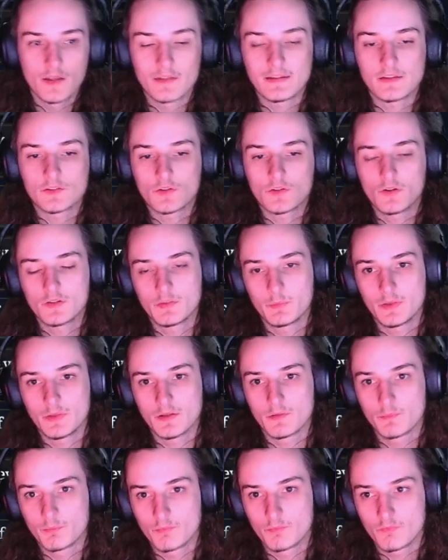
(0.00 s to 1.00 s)
There's going to
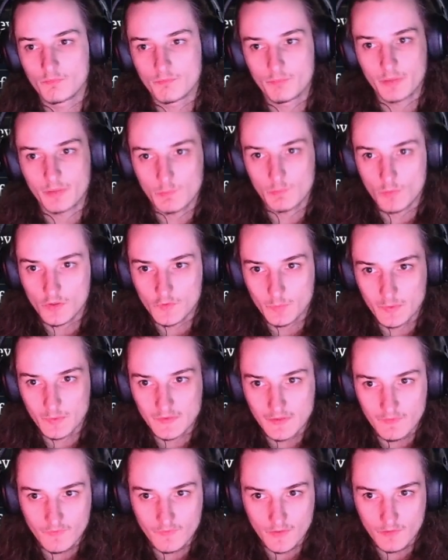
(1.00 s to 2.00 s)
be a bit more
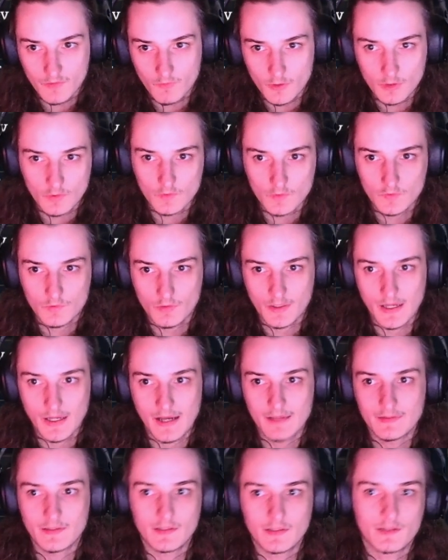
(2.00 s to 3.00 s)
specific videos
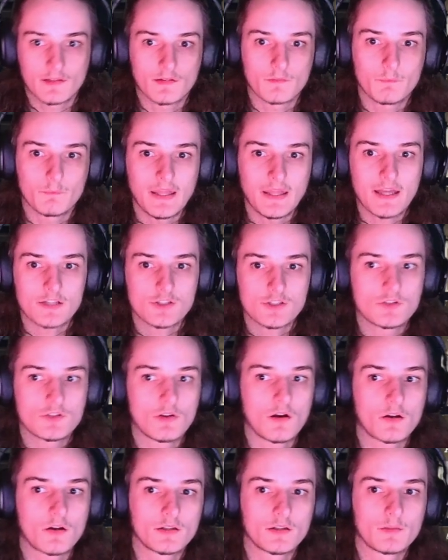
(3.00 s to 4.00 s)
regarding me actually
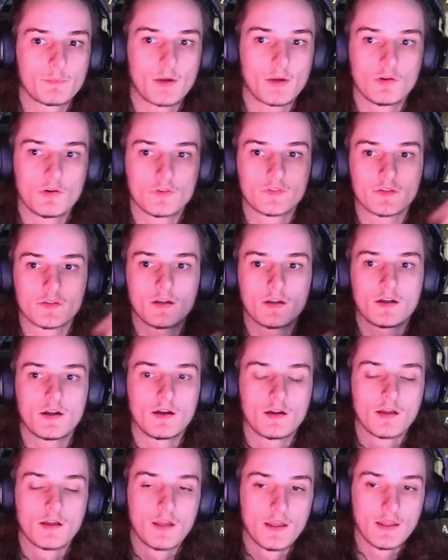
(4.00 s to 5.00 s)
talking about
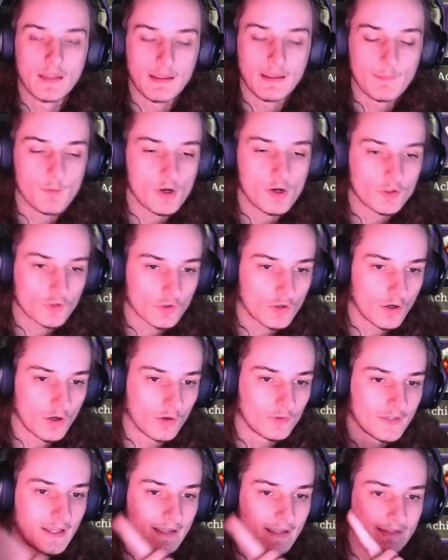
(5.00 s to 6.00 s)
Immortal
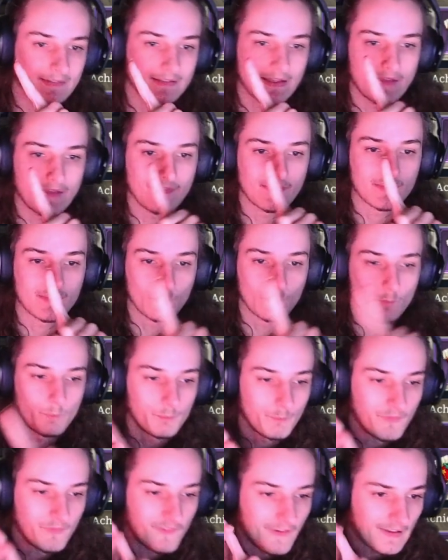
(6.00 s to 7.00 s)
Codex and the
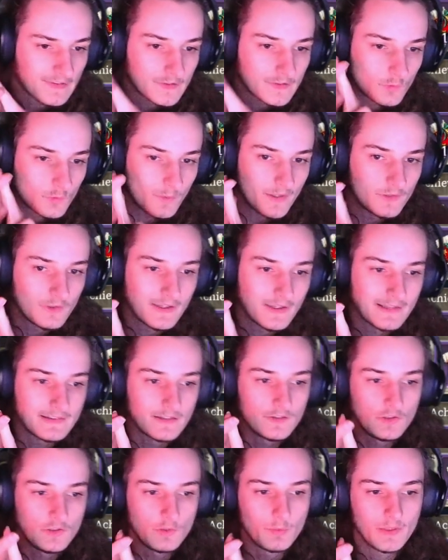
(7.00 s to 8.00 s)
fastest way to get
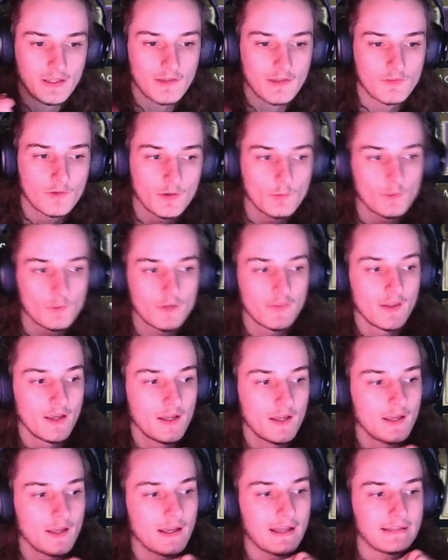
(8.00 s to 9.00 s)
that newbie gathering one.
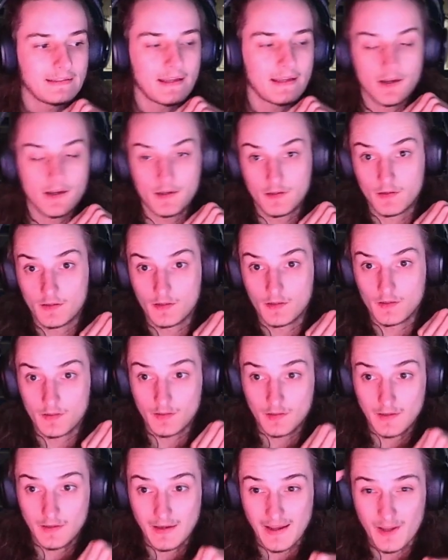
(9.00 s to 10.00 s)
And
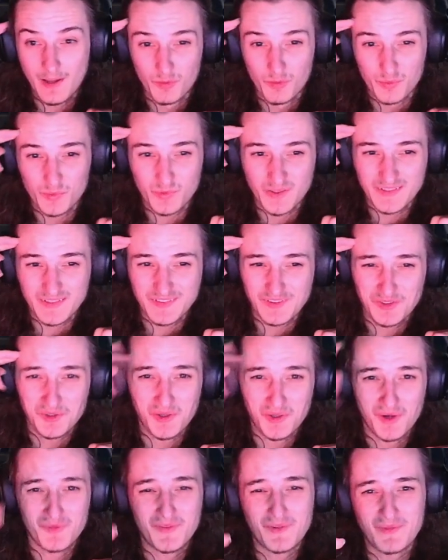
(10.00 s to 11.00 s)
yeah, I hope it wasn't
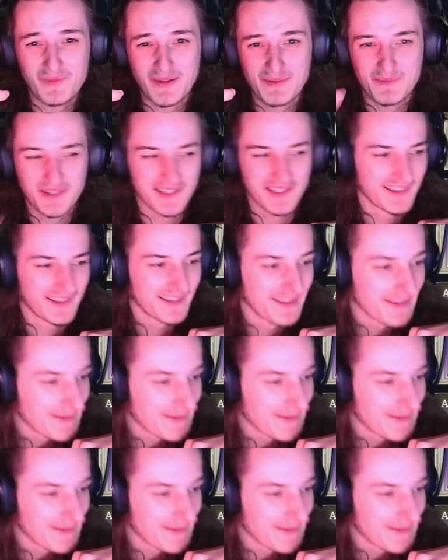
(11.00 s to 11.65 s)
too overwhelming.